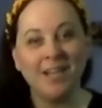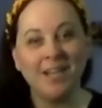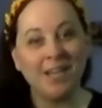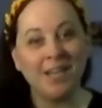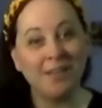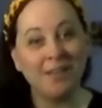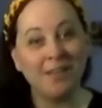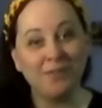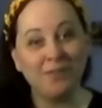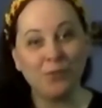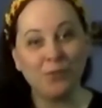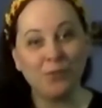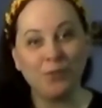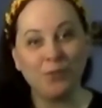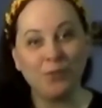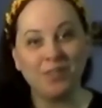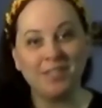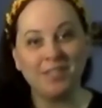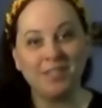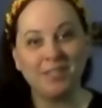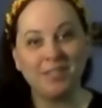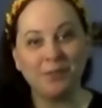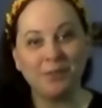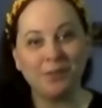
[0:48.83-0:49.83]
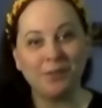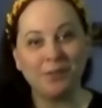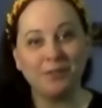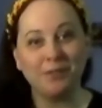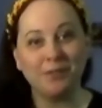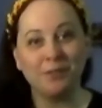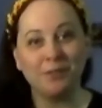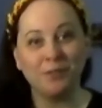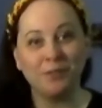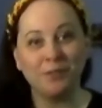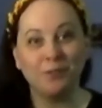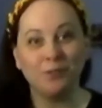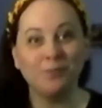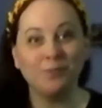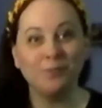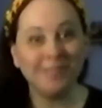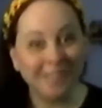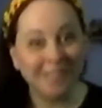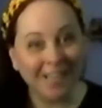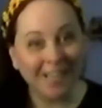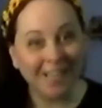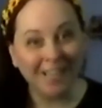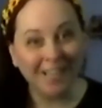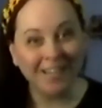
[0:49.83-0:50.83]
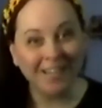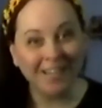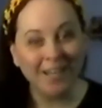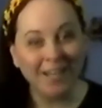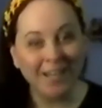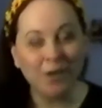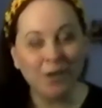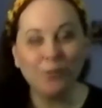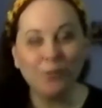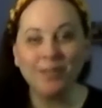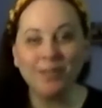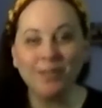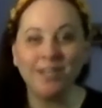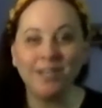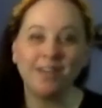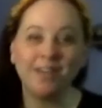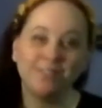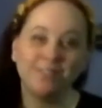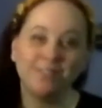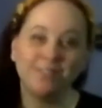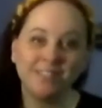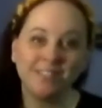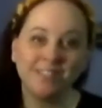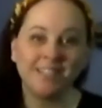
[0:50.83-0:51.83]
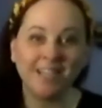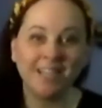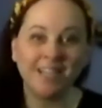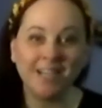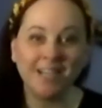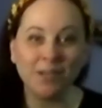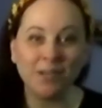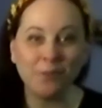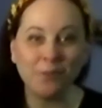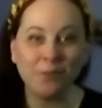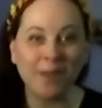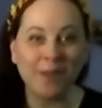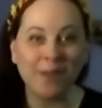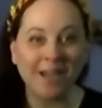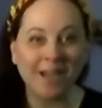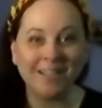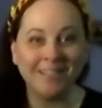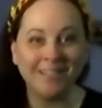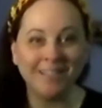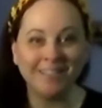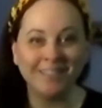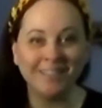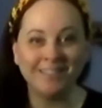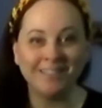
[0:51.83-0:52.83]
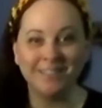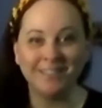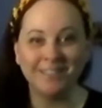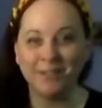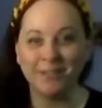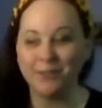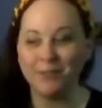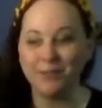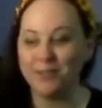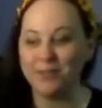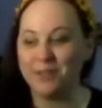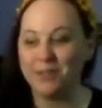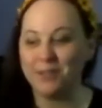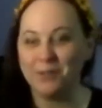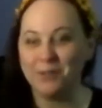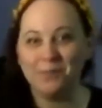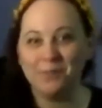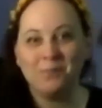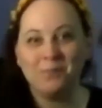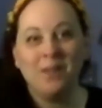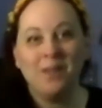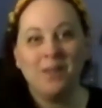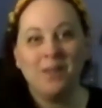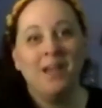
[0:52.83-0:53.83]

If you're with us here on Zoom, say hello. We'd love to say hello back and get to know you.